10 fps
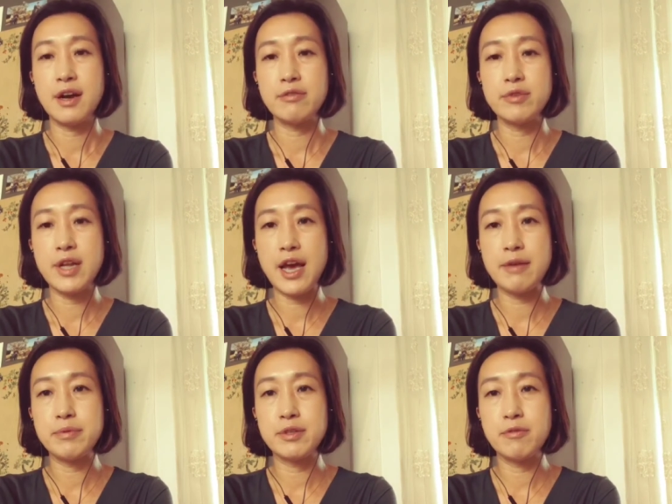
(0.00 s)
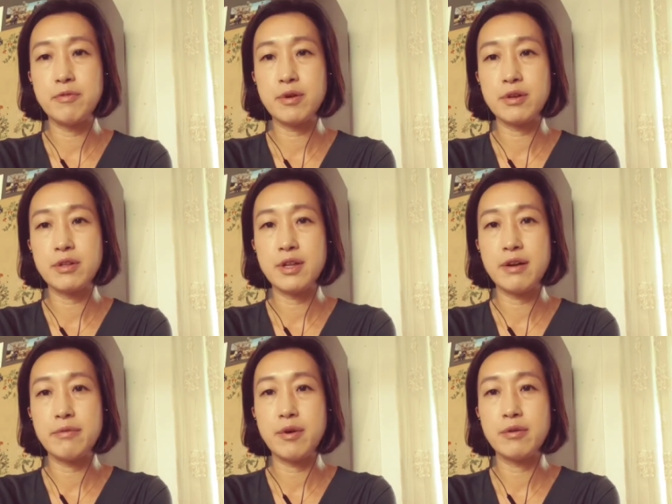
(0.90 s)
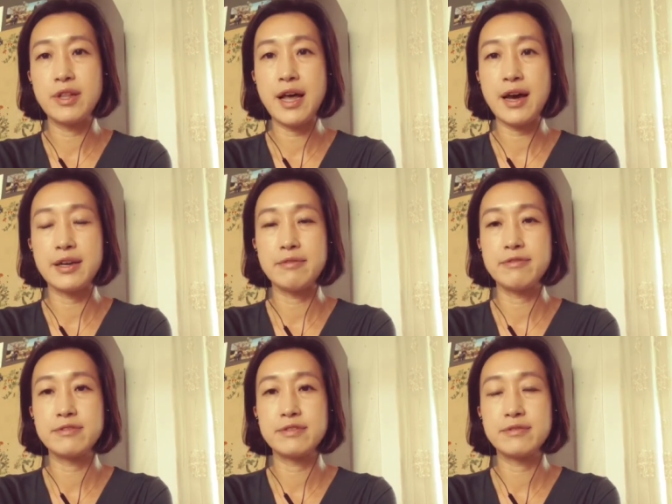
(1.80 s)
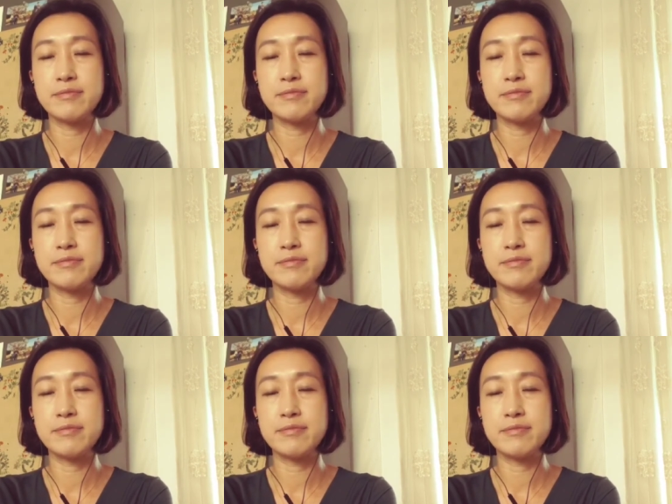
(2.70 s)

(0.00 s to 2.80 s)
We'd have the photo alive.